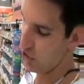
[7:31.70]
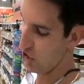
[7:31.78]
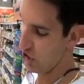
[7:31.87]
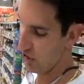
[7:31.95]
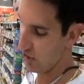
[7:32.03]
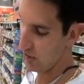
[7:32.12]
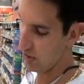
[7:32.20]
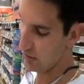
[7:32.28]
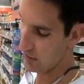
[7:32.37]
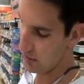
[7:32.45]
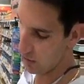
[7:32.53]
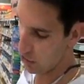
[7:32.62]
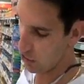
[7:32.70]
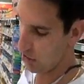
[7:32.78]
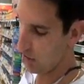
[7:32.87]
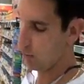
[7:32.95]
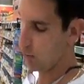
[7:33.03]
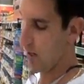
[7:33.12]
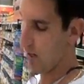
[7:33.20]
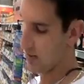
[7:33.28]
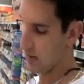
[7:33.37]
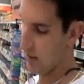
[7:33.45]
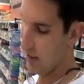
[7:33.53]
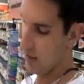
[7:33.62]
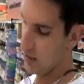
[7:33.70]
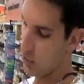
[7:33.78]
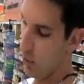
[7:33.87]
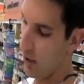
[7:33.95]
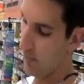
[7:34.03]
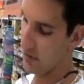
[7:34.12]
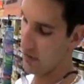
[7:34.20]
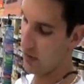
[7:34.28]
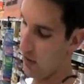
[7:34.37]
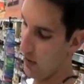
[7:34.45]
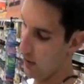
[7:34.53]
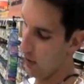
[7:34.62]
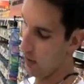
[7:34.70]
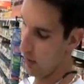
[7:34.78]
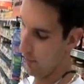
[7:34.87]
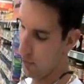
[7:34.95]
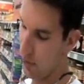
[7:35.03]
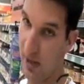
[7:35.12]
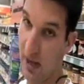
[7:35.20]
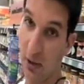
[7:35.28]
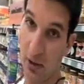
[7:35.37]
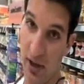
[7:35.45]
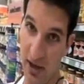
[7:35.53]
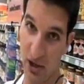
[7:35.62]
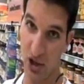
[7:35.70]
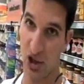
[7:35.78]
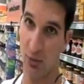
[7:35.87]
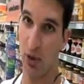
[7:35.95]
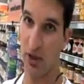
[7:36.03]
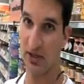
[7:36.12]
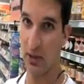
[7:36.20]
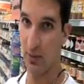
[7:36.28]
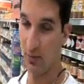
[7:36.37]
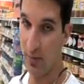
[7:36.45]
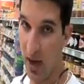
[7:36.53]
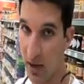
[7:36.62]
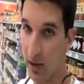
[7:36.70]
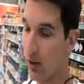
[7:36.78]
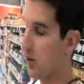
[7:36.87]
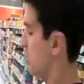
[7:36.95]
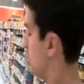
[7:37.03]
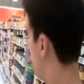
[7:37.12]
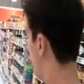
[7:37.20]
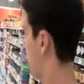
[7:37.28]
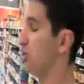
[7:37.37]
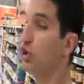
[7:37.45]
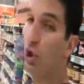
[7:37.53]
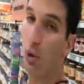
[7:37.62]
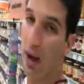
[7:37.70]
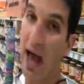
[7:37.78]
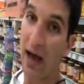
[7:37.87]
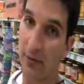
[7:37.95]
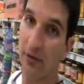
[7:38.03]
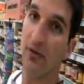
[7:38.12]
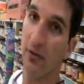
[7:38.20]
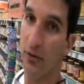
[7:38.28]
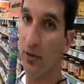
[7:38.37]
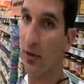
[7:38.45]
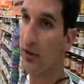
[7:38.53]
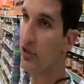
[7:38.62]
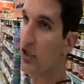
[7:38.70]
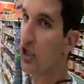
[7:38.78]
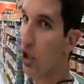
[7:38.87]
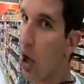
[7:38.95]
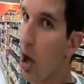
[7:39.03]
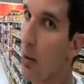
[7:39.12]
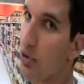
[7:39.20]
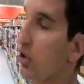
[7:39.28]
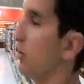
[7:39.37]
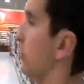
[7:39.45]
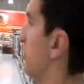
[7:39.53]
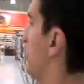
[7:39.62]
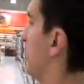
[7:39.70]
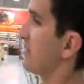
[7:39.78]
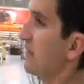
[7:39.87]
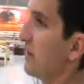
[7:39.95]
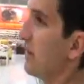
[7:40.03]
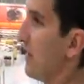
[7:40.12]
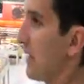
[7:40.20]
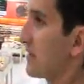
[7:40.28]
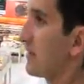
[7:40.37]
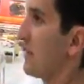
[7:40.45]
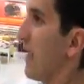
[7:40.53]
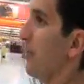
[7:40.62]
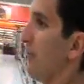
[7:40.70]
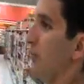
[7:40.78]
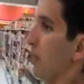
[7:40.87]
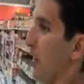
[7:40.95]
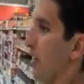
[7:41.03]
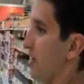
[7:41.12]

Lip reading: cheese, chicken breast. So obviously, if you can get organic chicken breast, that'd be better, but you don't have to. It's just an option. That's the next step if you'd